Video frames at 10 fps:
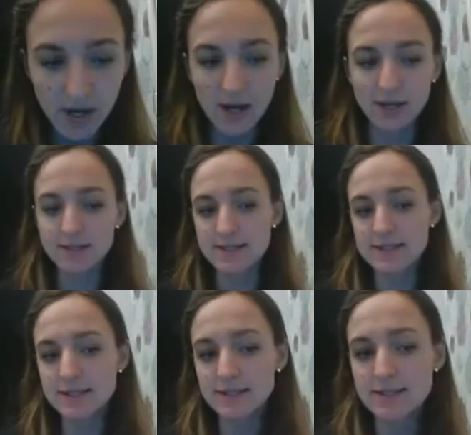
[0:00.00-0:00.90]
And
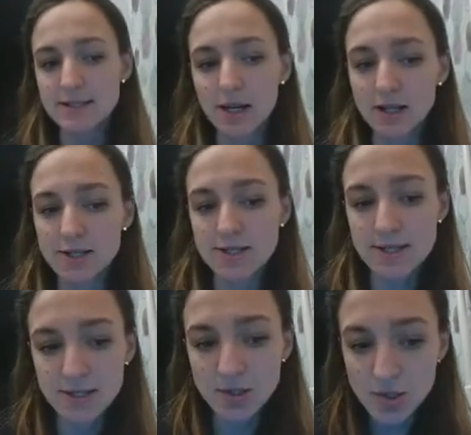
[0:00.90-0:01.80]
since
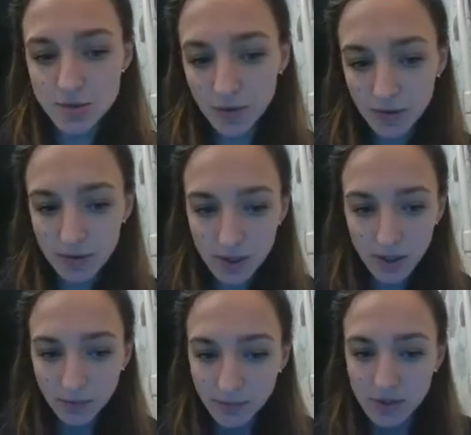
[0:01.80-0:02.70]
1963,
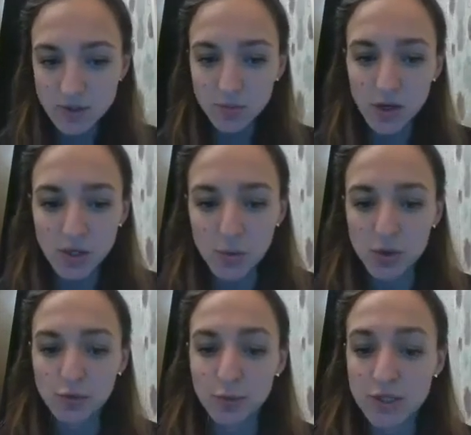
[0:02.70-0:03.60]
the
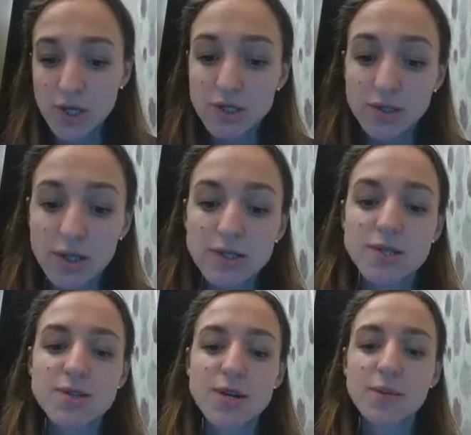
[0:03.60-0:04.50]
Department of Pediatric
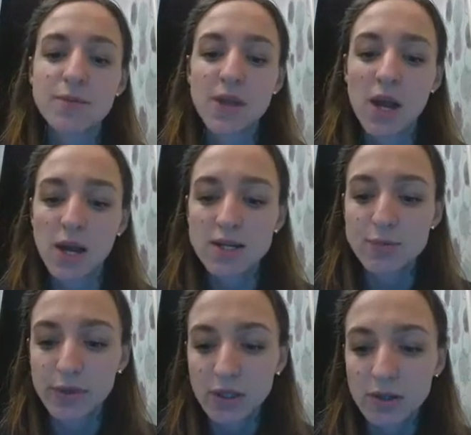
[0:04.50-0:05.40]
Dentistry has
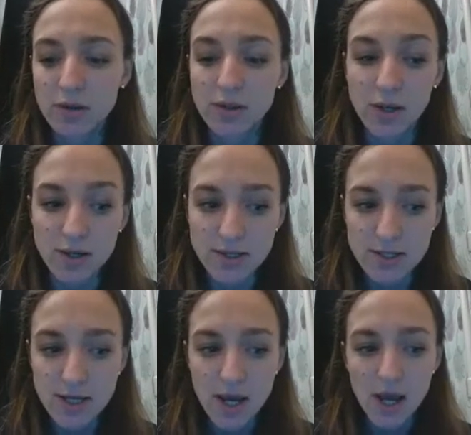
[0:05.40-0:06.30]
been
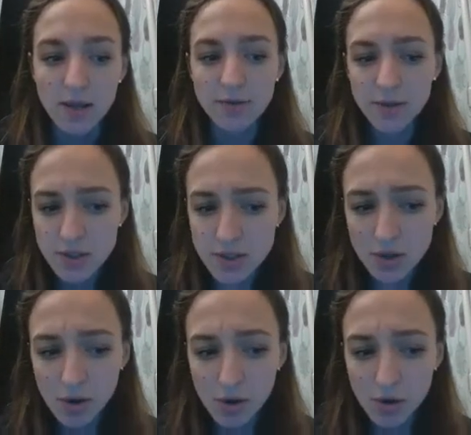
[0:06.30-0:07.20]
organized. The first
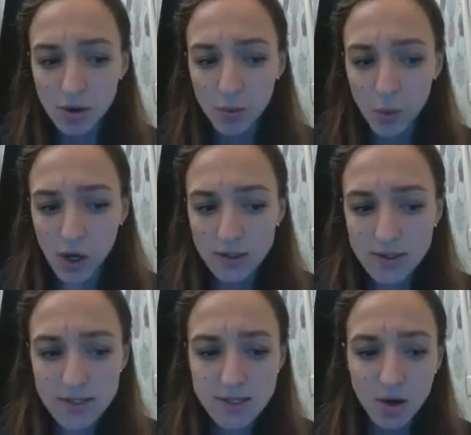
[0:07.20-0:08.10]
uh,
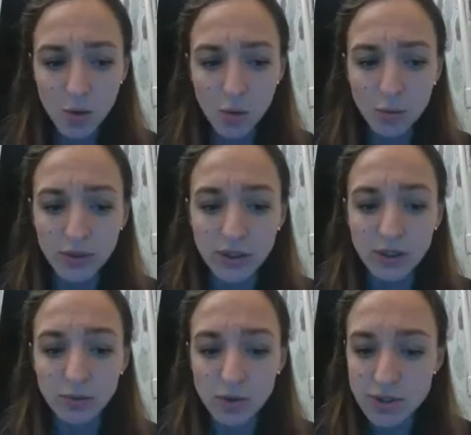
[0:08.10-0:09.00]
ones opened
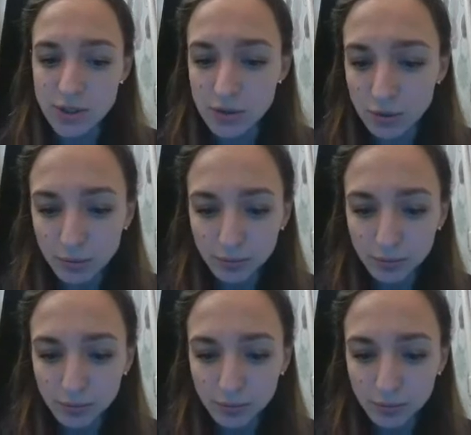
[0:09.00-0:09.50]
in Moscow